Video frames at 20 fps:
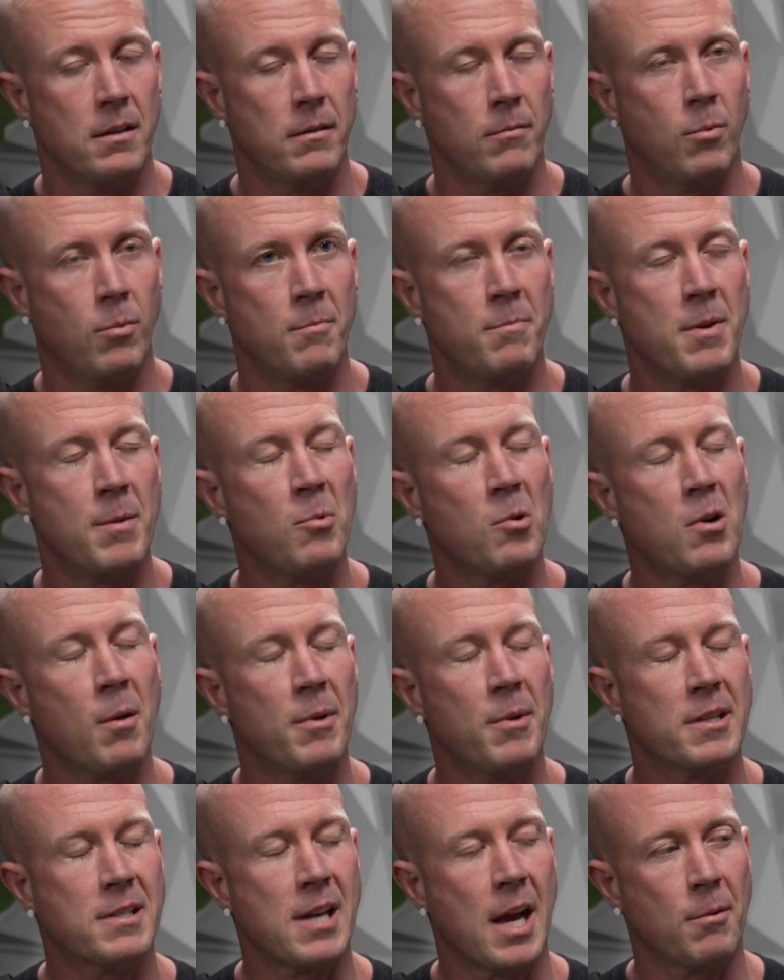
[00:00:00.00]
when people
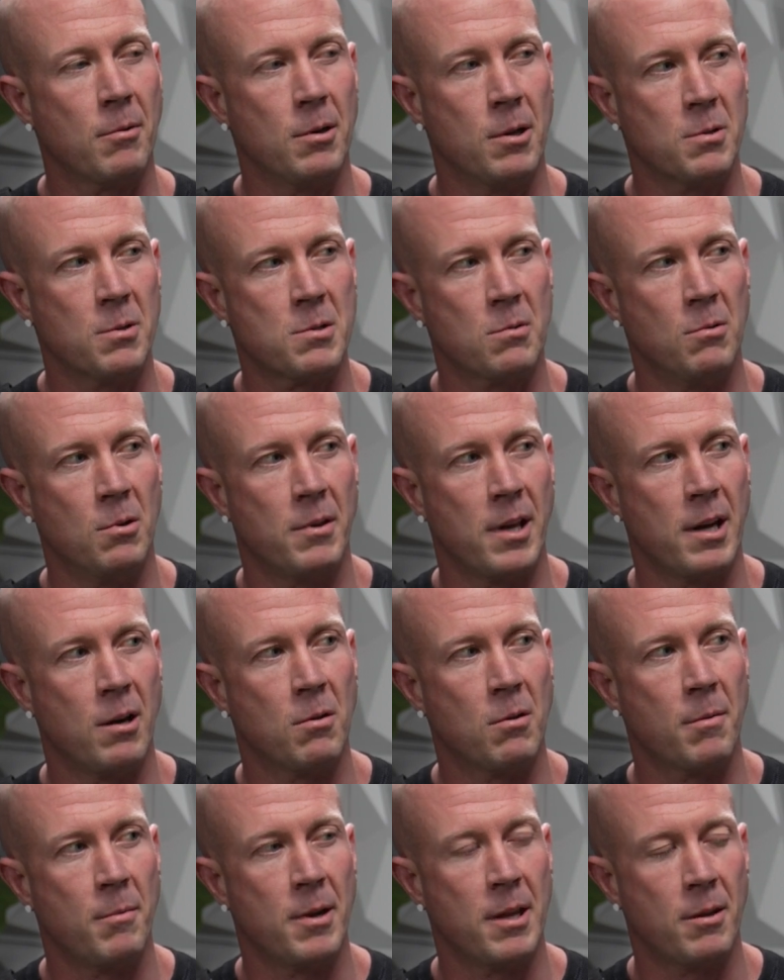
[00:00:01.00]
come into Taekwondo school, they
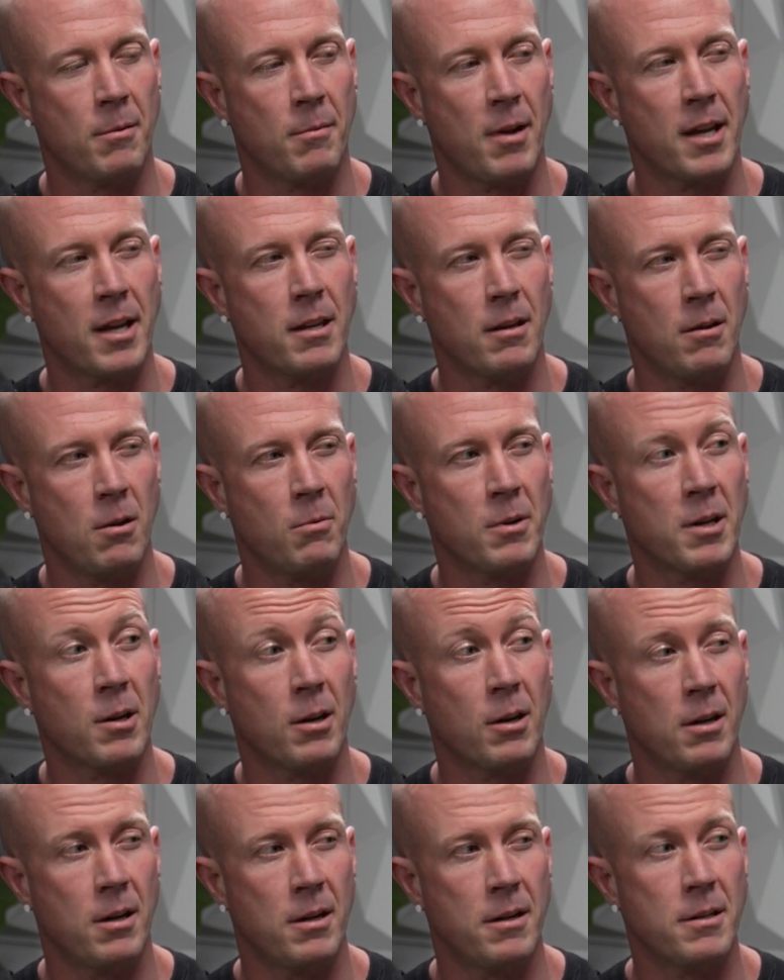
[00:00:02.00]
don't come in, they're like, you know, we
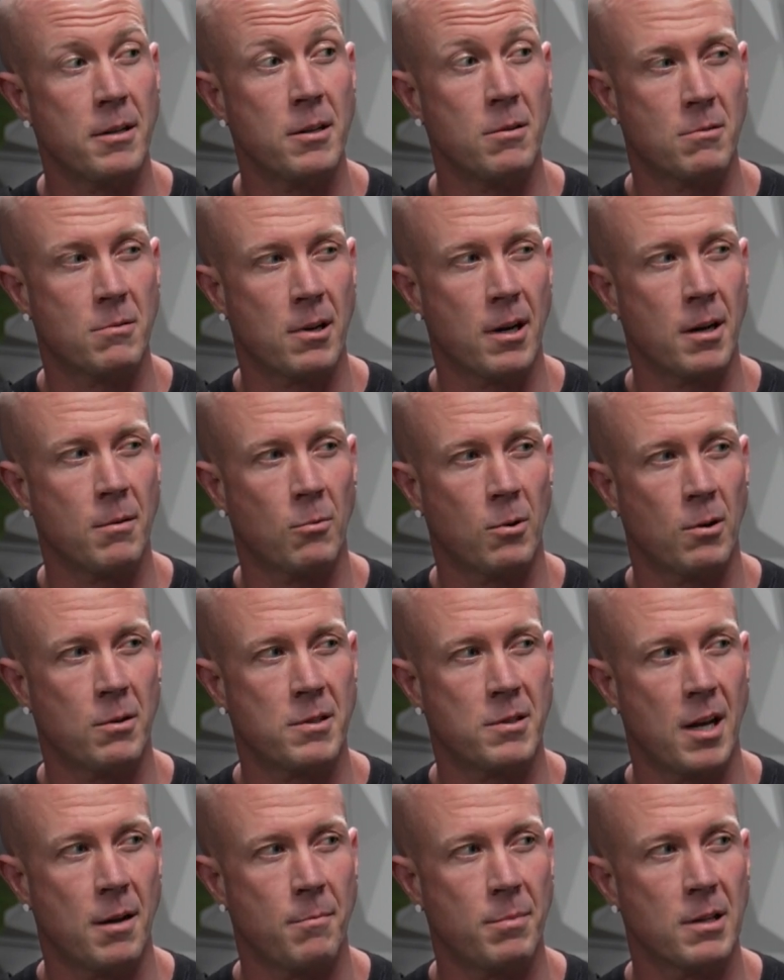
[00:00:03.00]
heard you train world
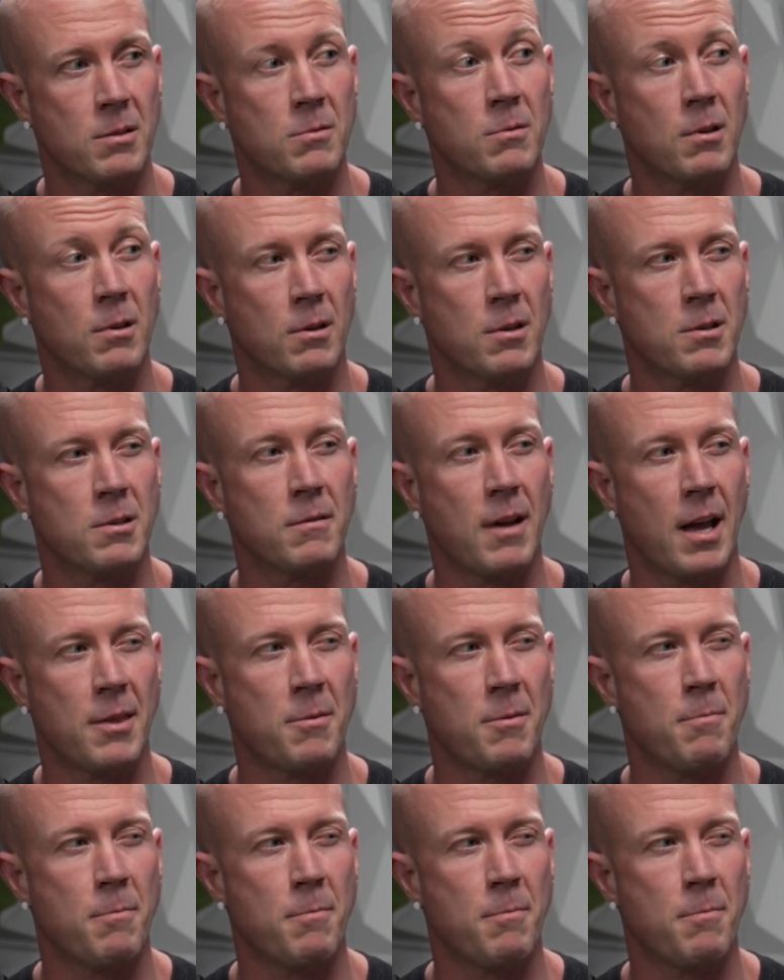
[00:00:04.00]
champions. We heard you got